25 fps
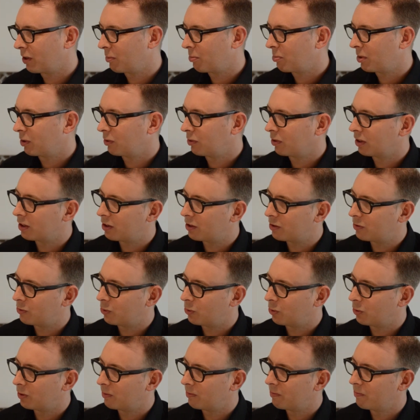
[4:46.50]
of other buildings
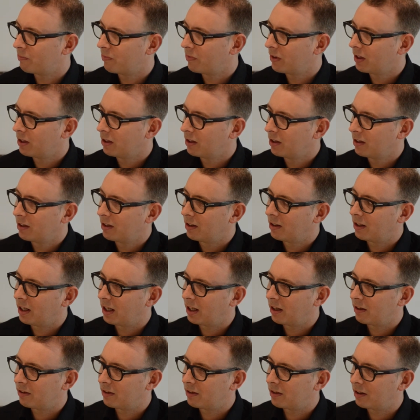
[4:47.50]
for them,
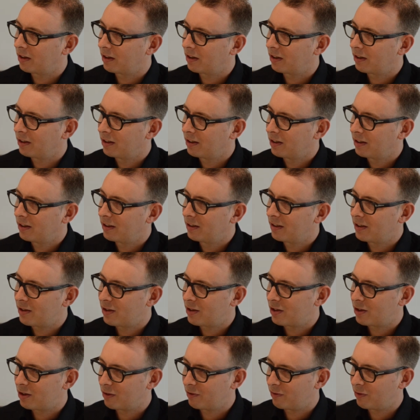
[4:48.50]
and uh,
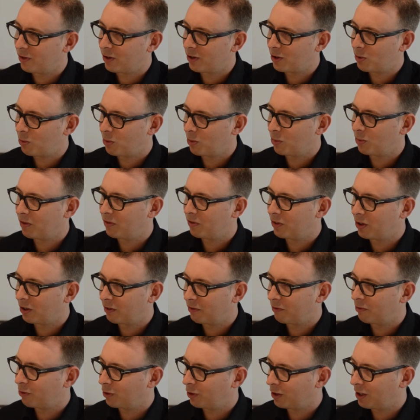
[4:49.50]
this is the first one we've
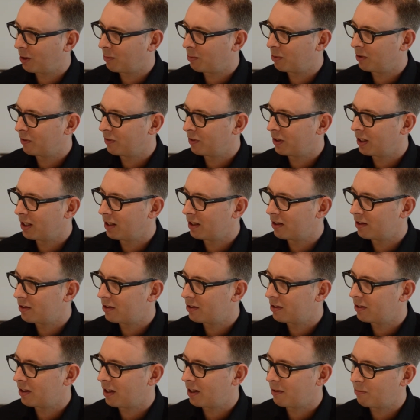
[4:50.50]
done for a couple of
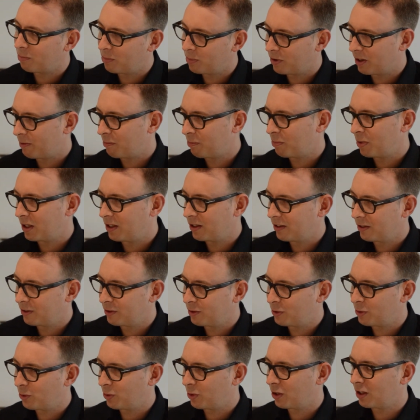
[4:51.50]
years. And they've, been
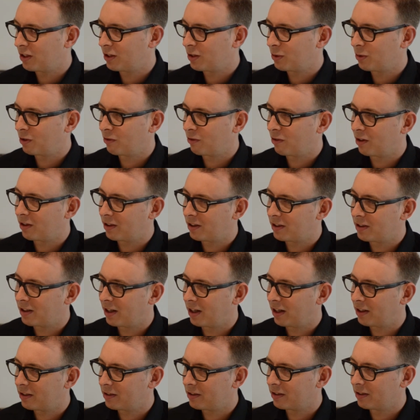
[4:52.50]
talking to other
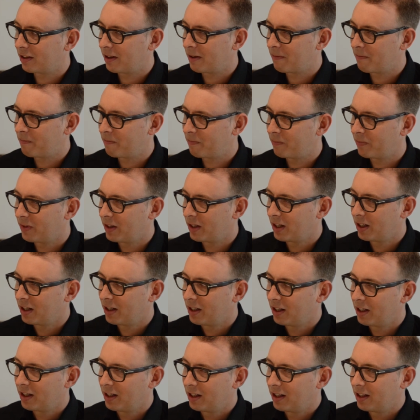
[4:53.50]
architects, and um,
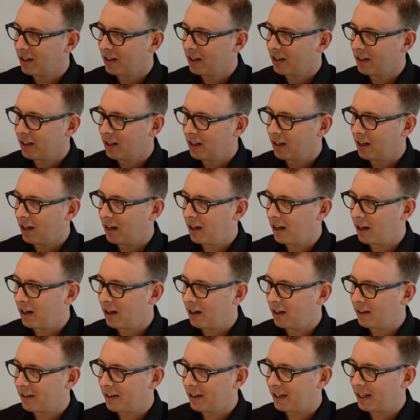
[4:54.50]

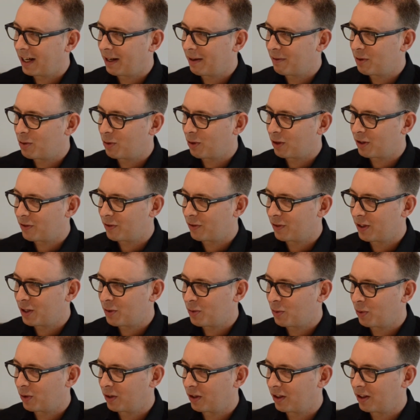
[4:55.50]
uh, they came to us for
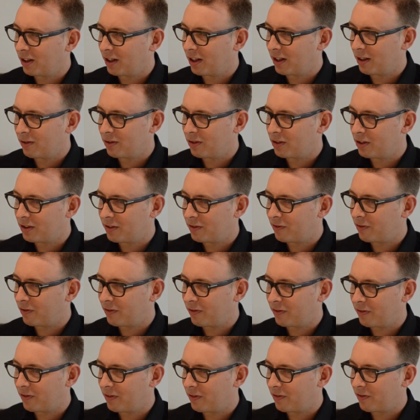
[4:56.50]
this one, and it was just
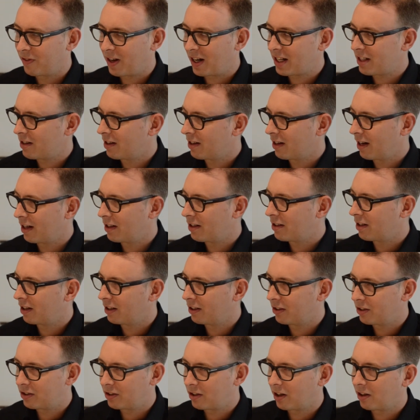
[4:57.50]

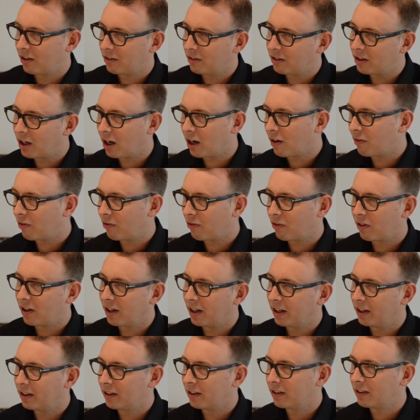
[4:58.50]
fascinating, just
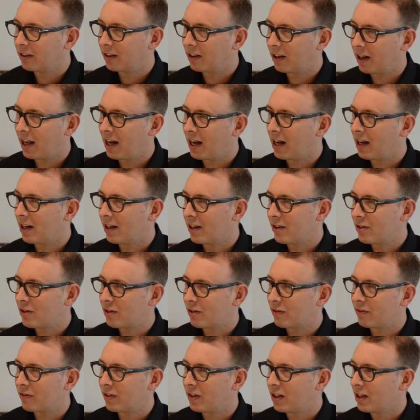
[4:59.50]
uncovering layers
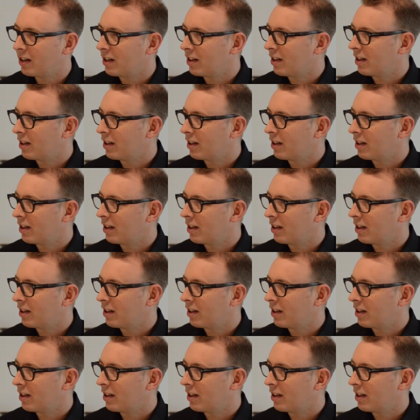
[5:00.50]
of